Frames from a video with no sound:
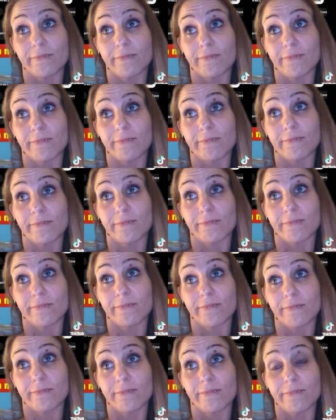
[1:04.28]

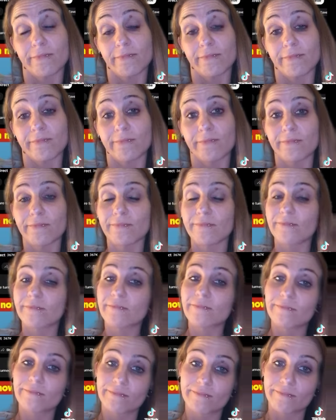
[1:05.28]

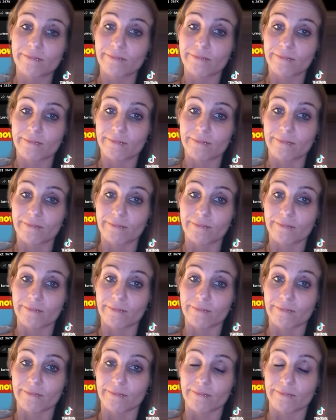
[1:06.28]

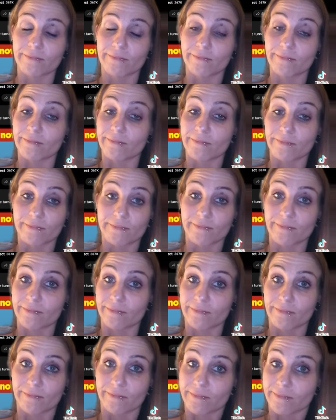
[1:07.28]

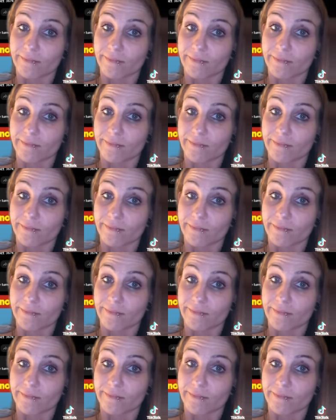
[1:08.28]
Nobody speaks.